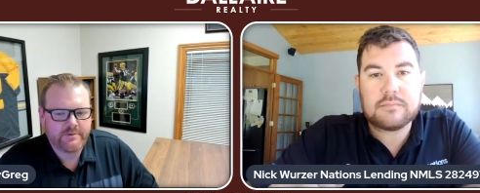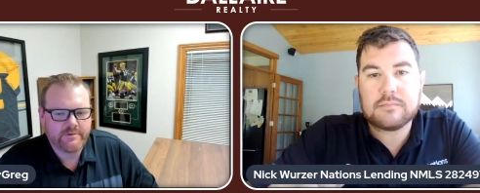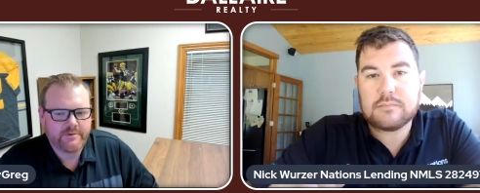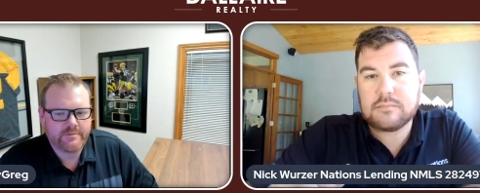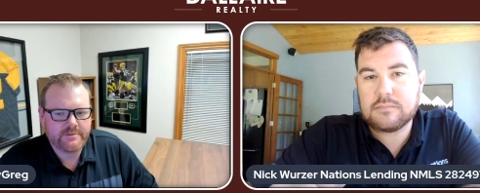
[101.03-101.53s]
Speaker 1: the
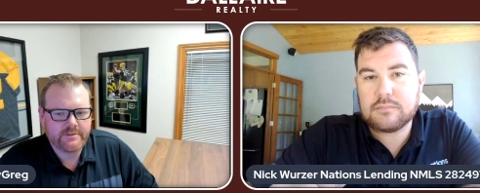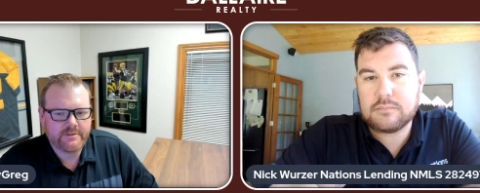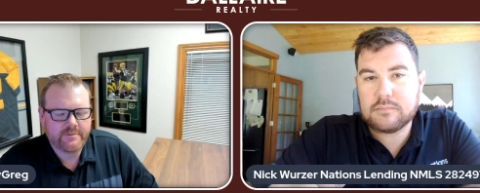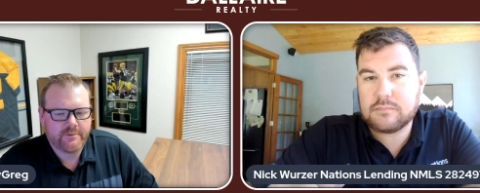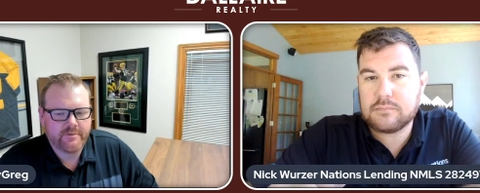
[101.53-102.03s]
troops and
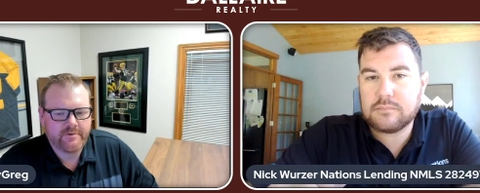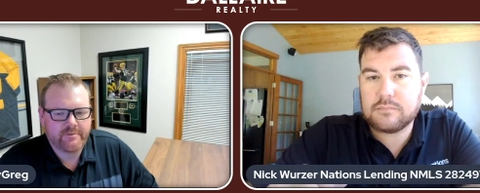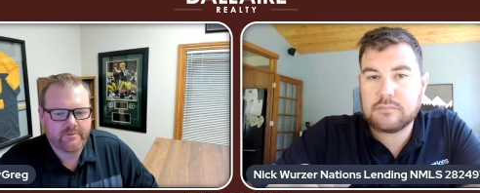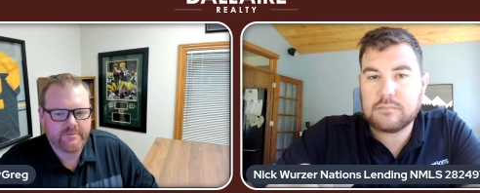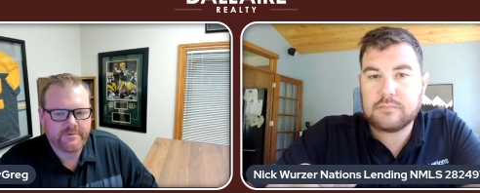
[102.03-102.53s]
support the
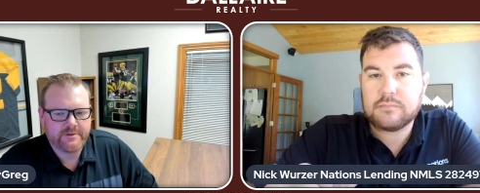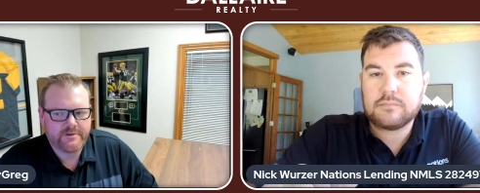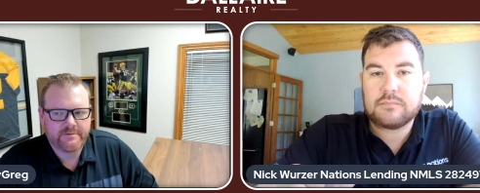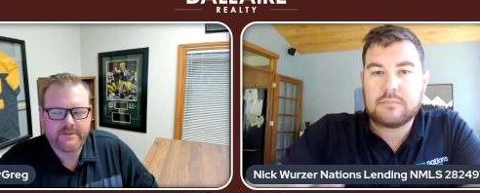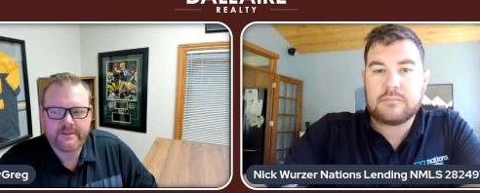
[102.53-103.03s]
people who've
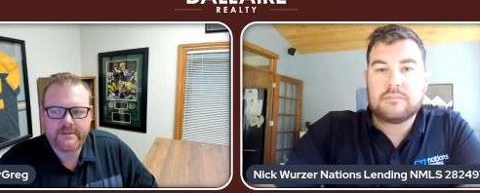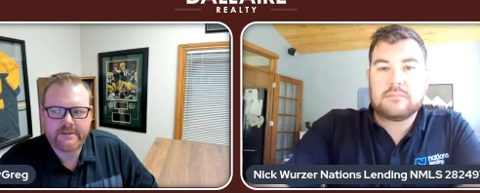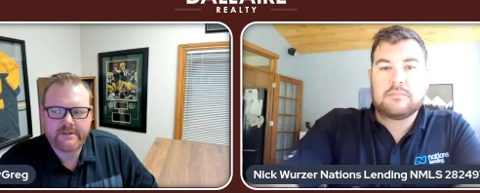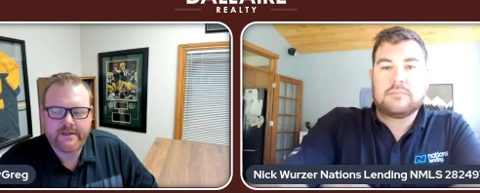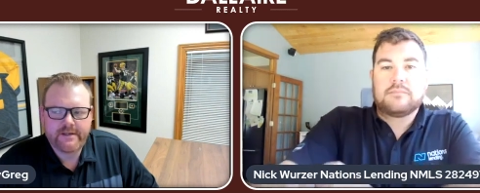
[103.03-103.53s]
served.
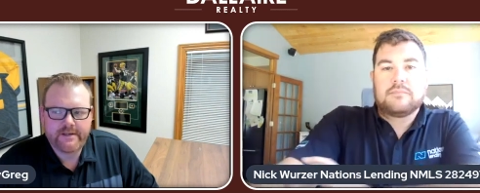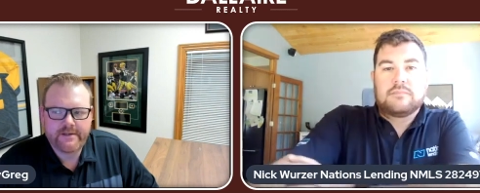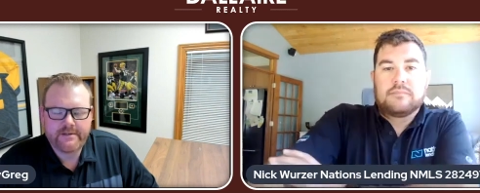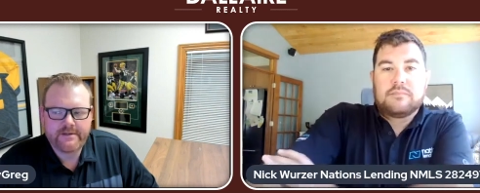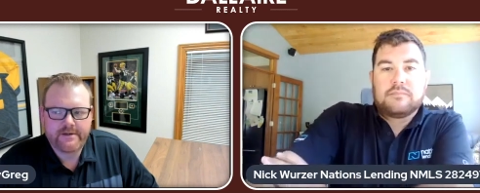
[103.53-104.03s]

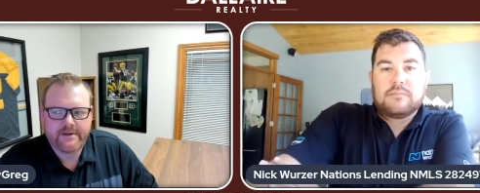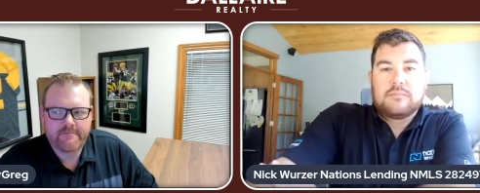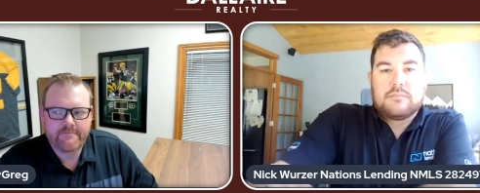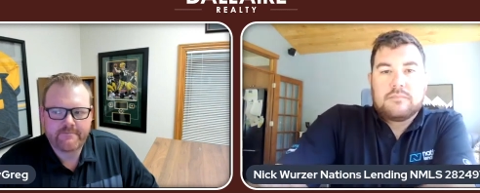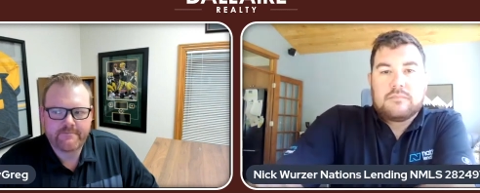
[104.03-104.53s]
And
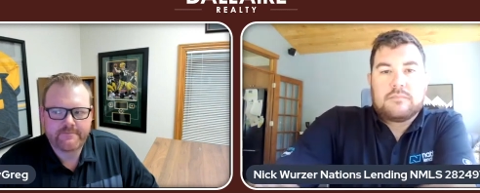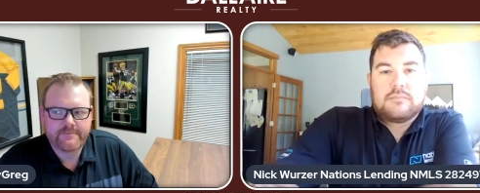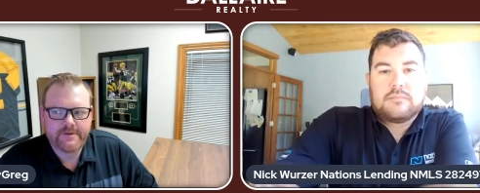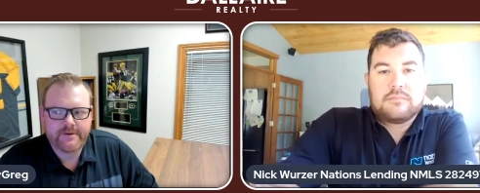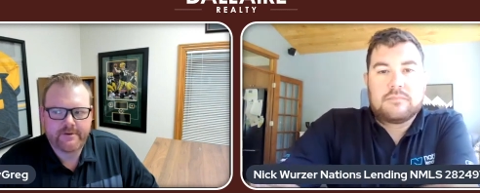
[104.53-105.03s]

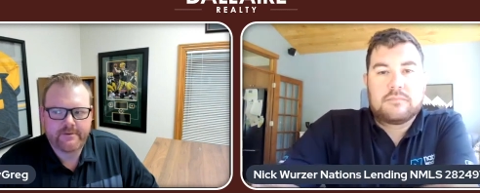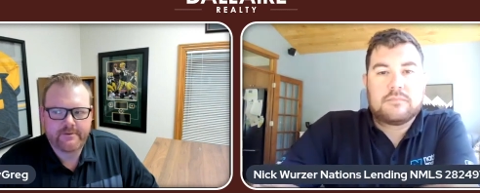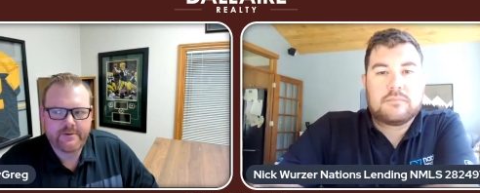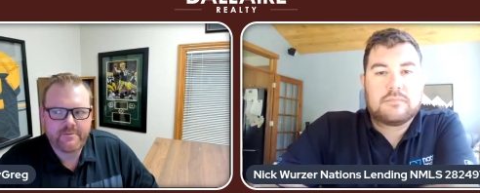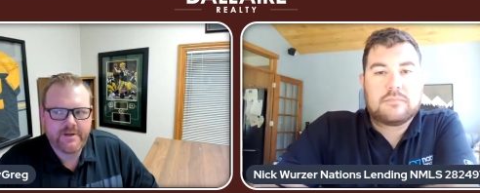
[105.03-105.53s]

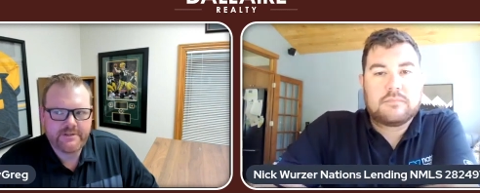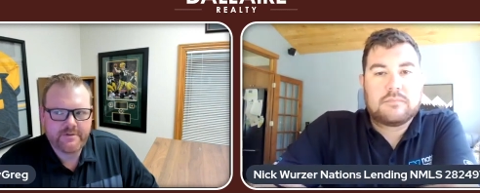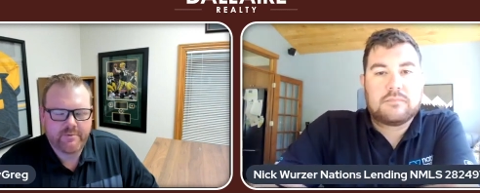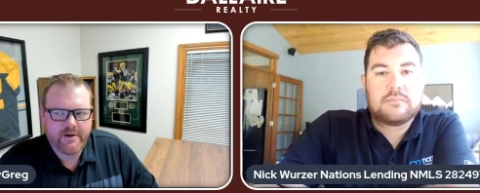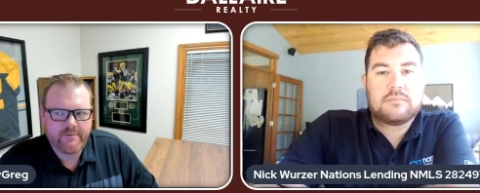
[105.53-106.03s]
you'd
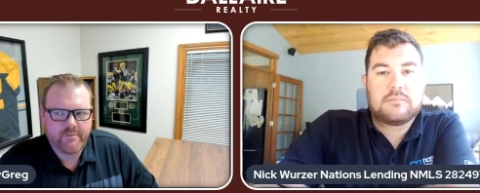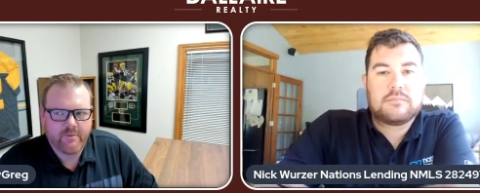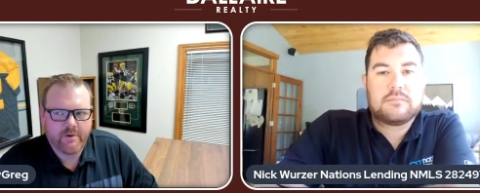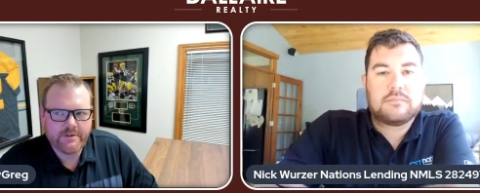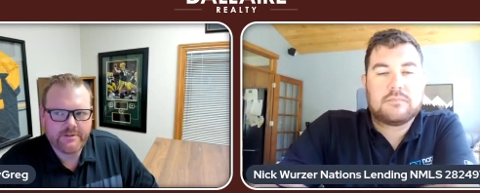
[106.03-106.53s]
mentioned private
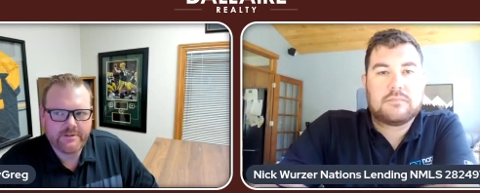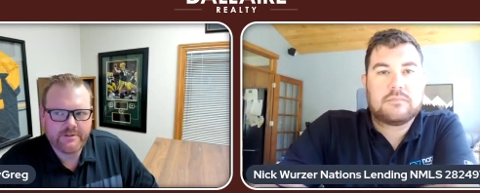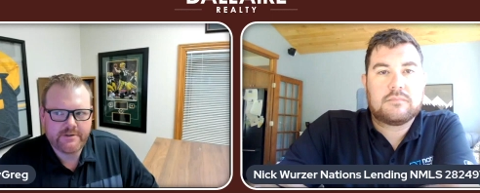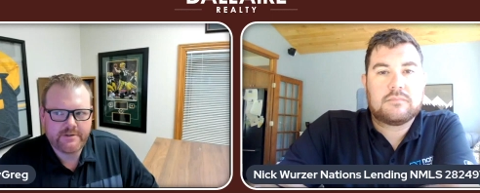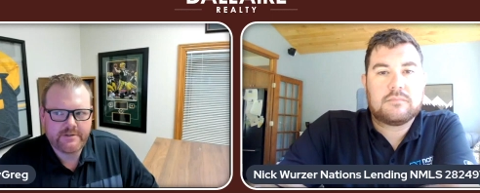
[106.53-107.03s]
mortgage
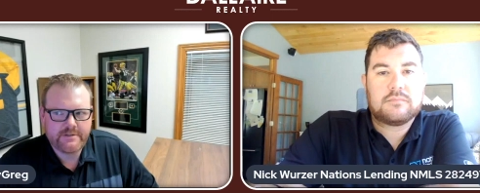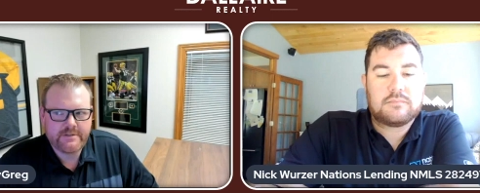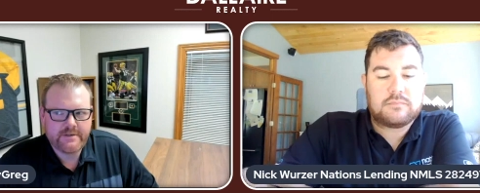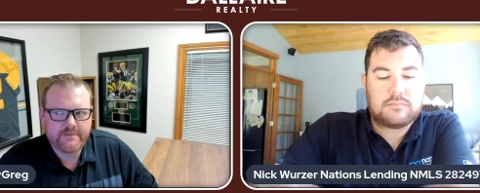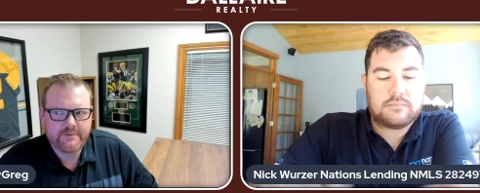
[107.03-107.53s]
insurance.
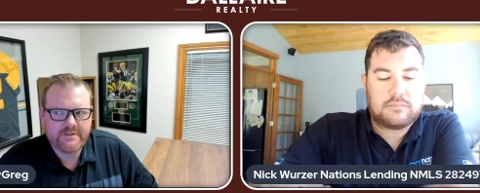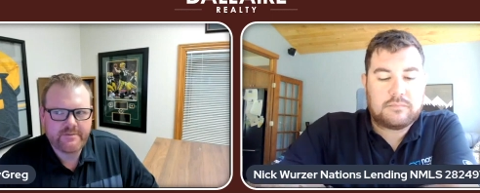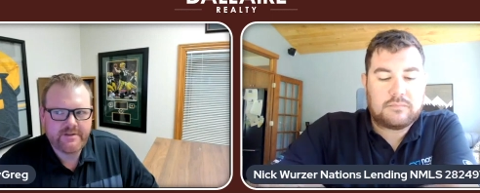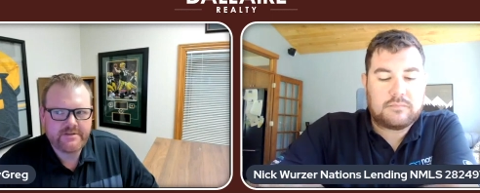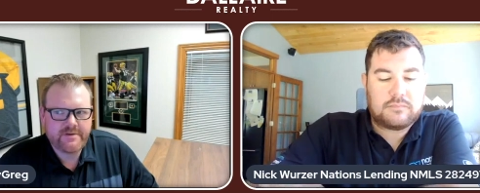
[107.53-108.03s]
For
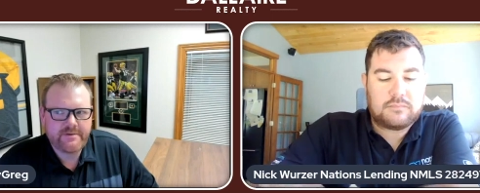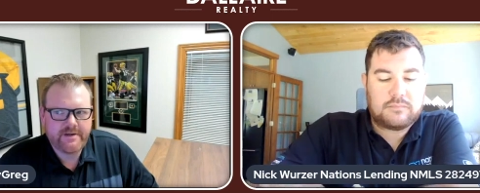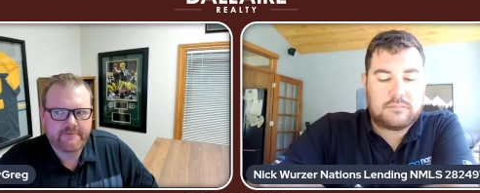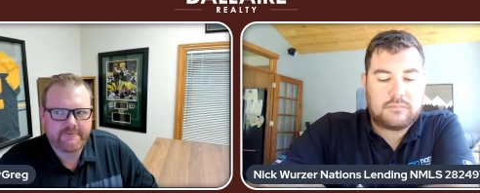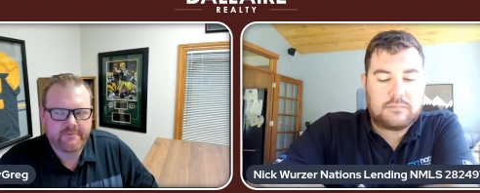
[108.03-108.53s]
somebody that's maybe
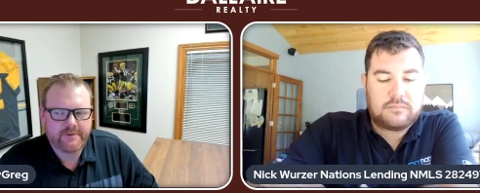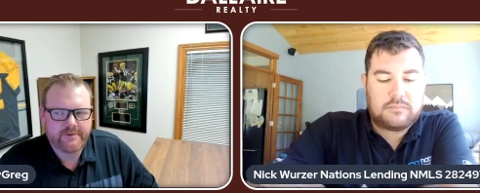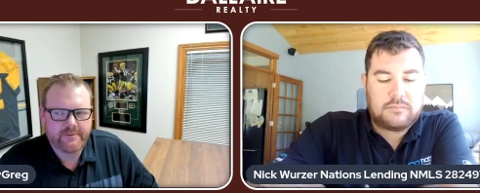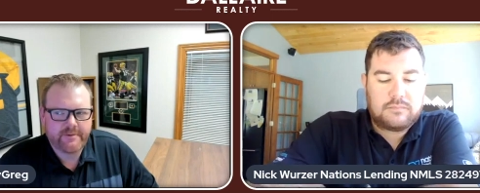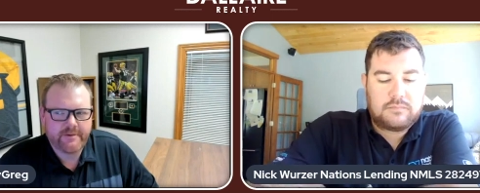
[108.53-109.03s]
not
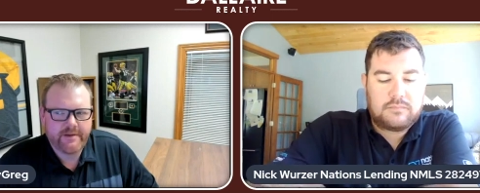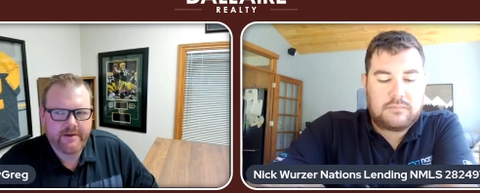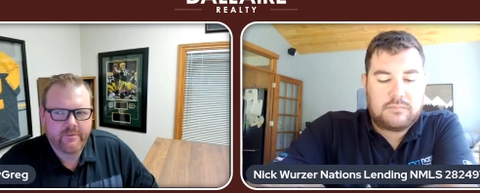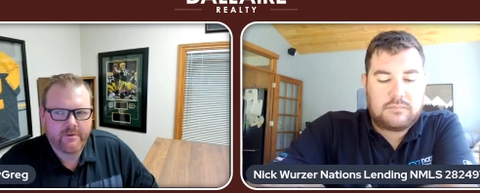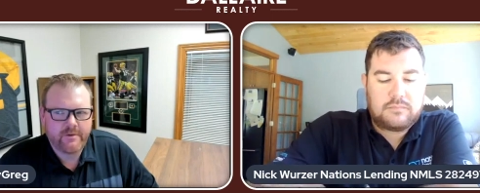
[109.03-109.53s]
familiar with
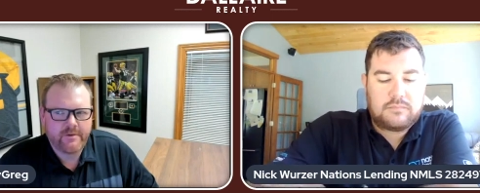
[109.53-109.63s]
that,